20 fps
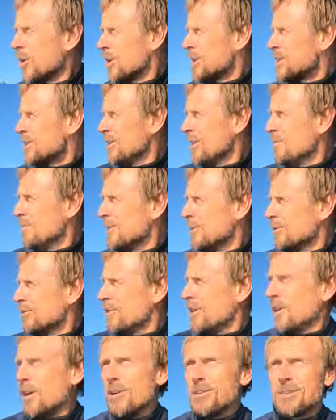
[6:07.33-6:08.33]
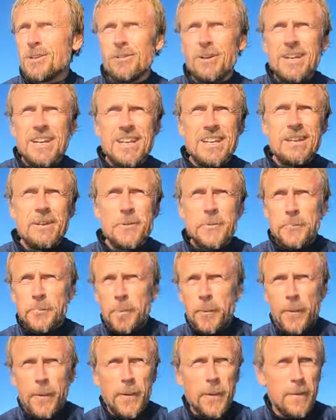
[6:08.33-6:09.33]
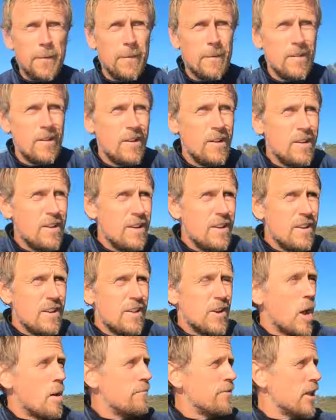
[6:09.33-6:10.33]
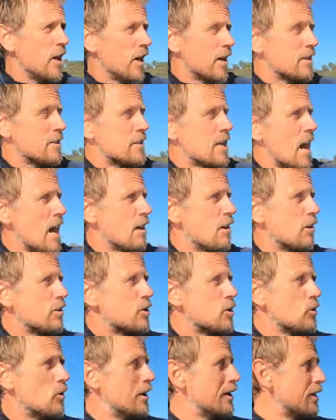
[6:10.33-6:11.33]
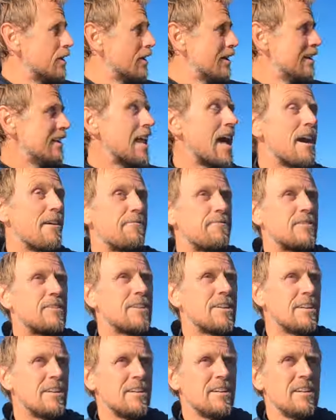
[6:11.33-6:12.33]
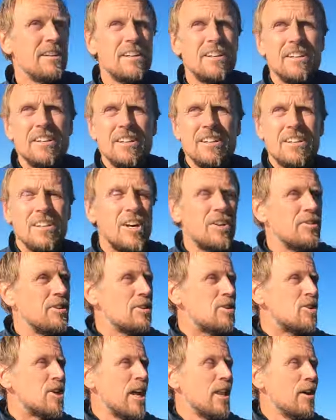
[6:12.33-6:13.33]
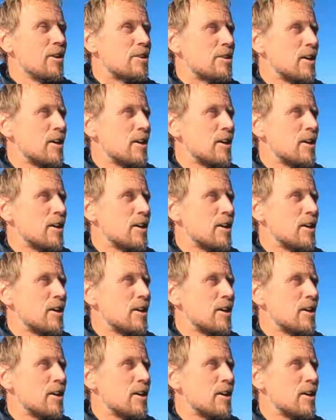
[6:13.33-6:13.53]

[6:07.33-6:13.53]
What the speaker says: I'm gonna sit a little closer in and hopefully I can tuck onto a little left on this shallow